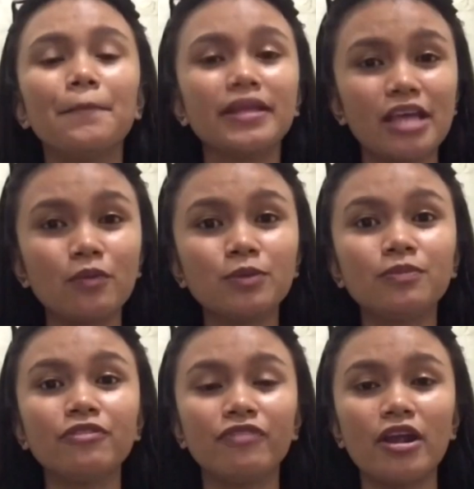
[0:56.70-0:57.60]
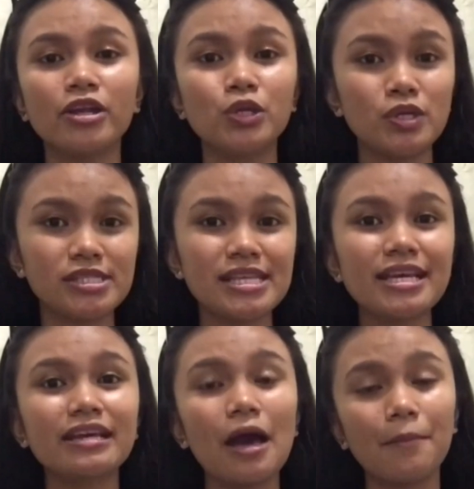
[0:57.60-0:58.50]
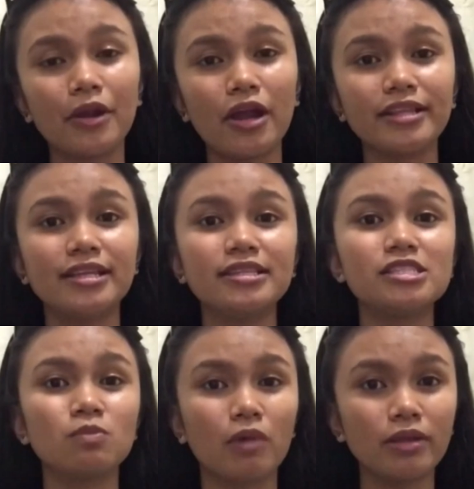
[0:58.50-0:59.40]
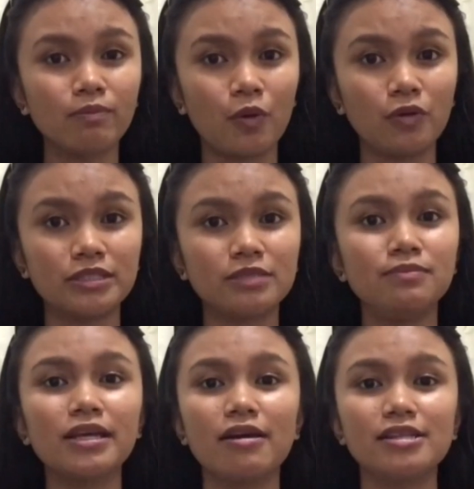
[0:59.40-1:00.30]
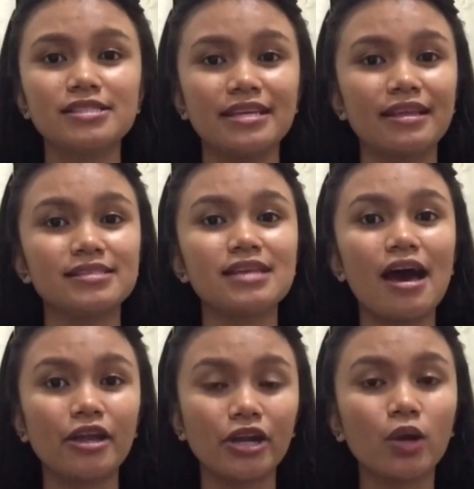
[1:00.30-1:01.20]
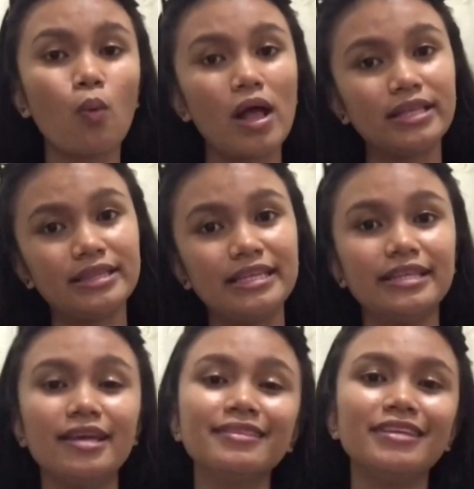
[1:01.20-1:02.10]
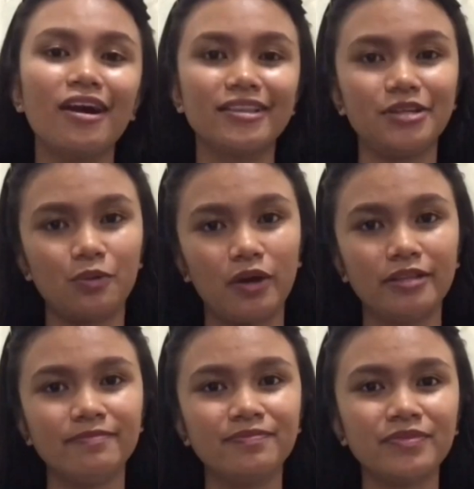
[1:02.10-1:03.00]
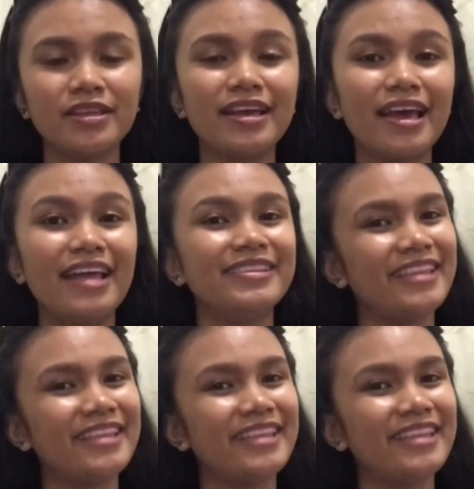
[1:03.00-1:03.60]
but I would prefer using camera than the smartphones because it has higher quality than the other one. And